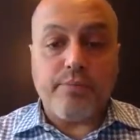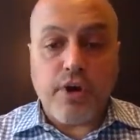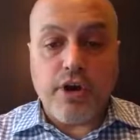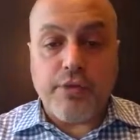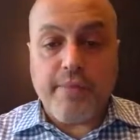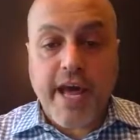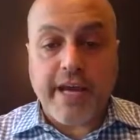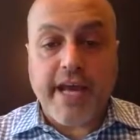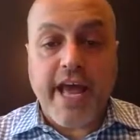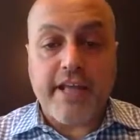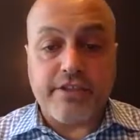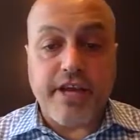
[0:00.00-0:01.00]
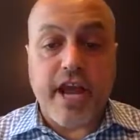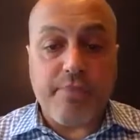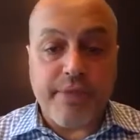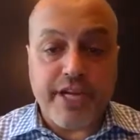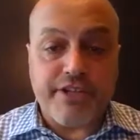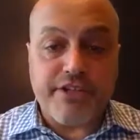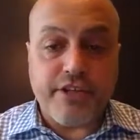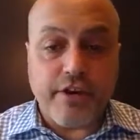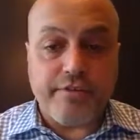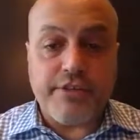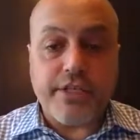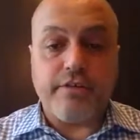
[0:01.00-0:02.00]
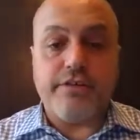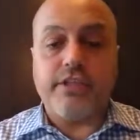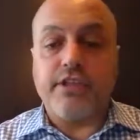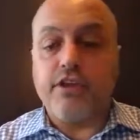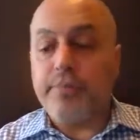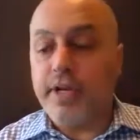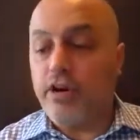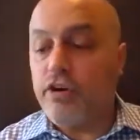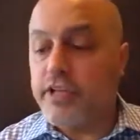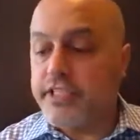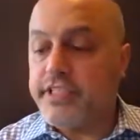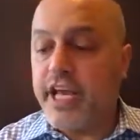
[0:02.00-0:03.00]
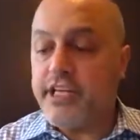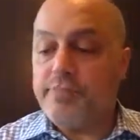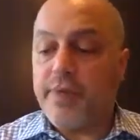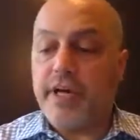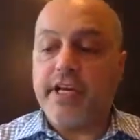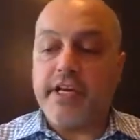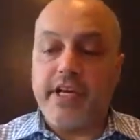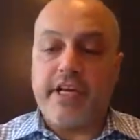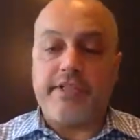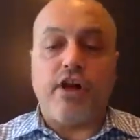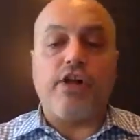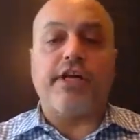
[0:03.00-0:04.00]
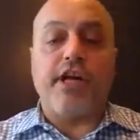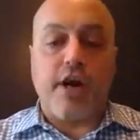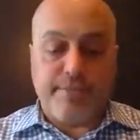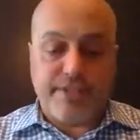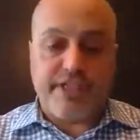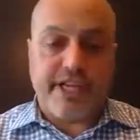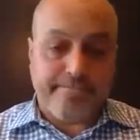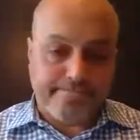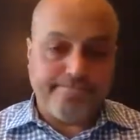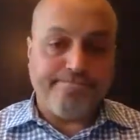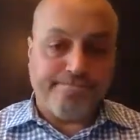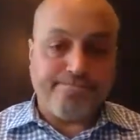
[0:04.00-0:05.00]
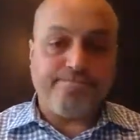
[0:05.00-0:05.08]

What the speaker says: where programmatic ads are now being served. So it's a little bit early stage, but it's all encompassing.